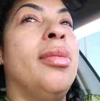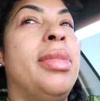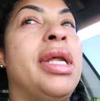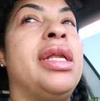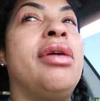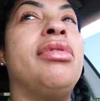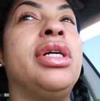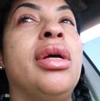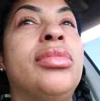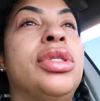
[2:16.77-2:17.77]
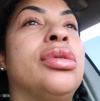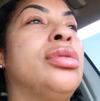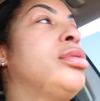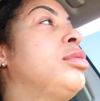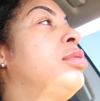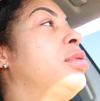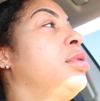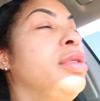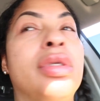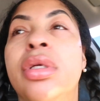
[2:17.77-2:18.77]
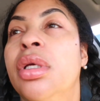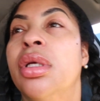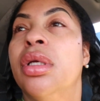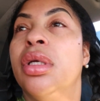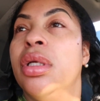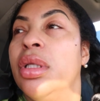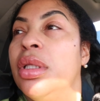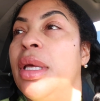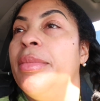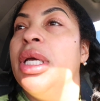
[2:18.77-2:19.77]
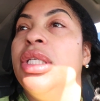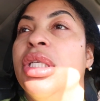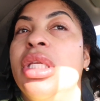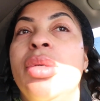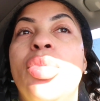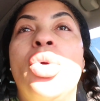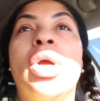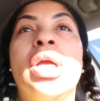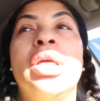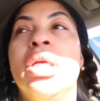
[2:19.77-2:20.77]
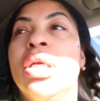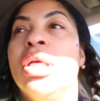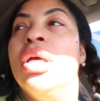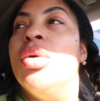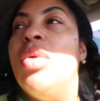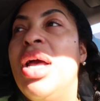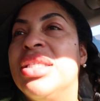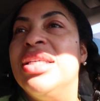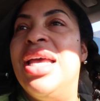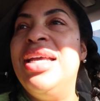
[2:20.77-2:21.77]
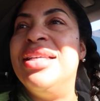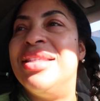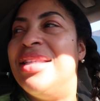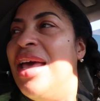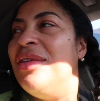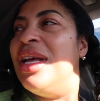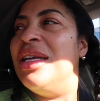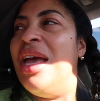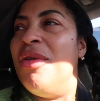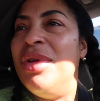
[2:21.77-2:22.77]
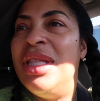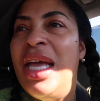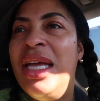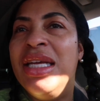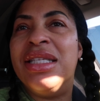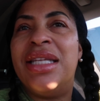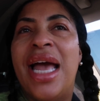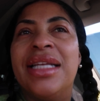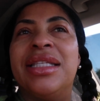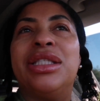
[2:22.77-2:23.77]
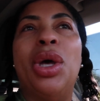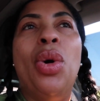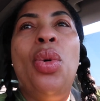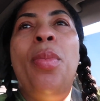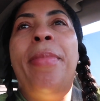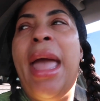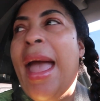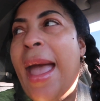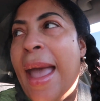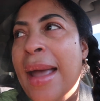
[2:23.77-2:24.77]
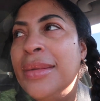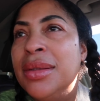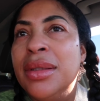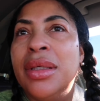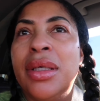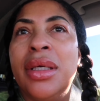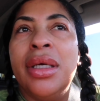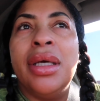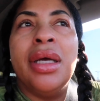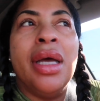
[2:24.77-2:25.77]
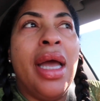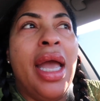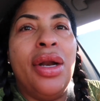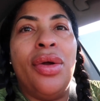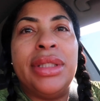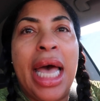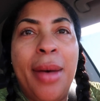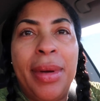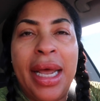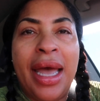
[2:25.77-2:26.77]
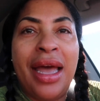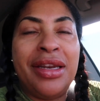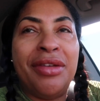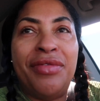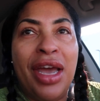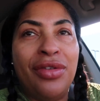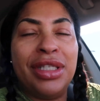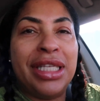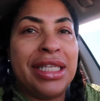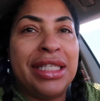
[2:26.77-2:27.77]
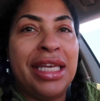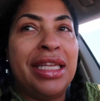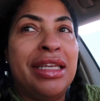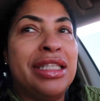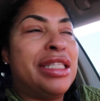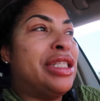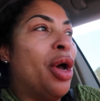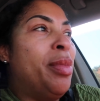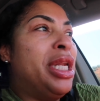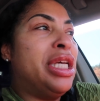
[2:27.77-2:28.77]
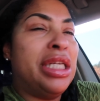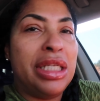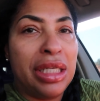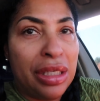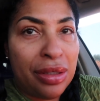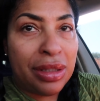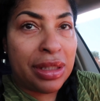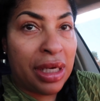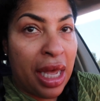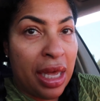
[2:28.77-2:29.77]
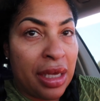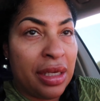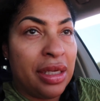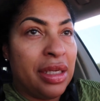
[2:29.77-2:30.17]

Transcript: but I never come to that much anymore. Wow, today is Saturday. Everything is like so packed, and on top of that, the veterans is getting so many good deals today.